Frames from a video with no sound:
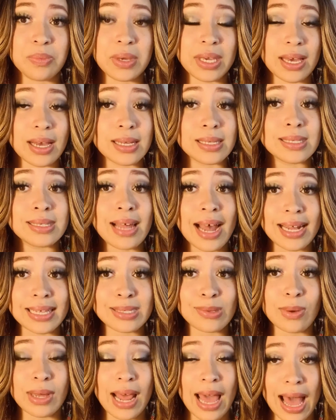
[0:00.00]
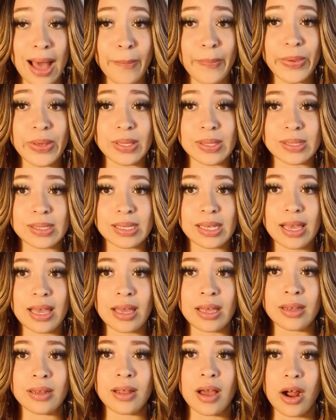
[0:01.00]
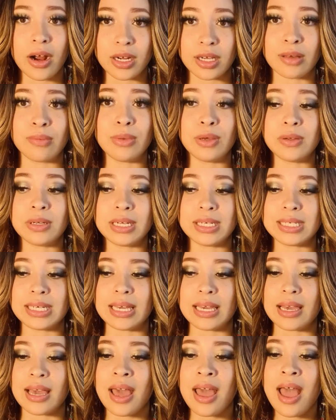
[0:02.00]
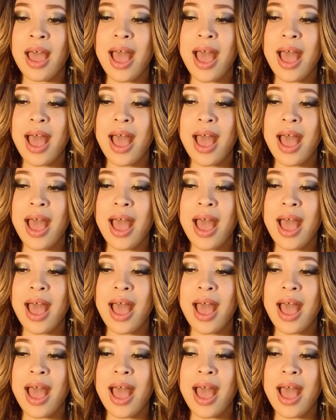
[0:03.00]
because that's what happens in our community.